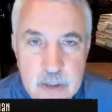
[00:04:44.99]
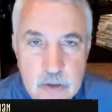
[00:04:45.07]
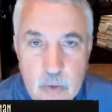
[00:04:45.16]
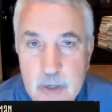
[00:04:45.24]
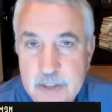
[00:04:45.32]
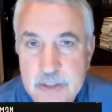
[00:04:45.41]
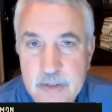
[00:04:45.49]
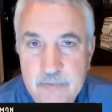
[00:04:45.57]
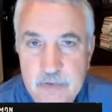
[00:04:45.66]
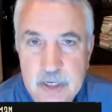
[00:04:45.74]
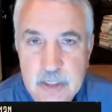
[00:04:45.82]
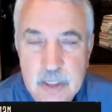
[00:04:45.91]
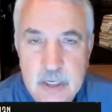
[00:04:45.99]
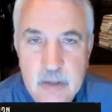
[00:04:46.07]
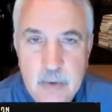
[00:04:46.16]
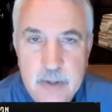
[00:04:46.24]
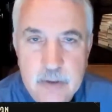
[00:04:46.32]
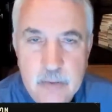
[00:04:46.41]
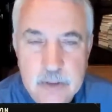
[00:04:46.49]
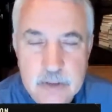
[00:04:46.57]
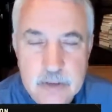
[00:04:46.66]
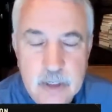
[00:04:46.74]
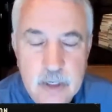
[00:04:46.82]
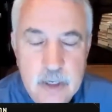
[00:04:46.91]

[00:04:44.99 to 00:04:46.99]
and questing for dignity, whether it was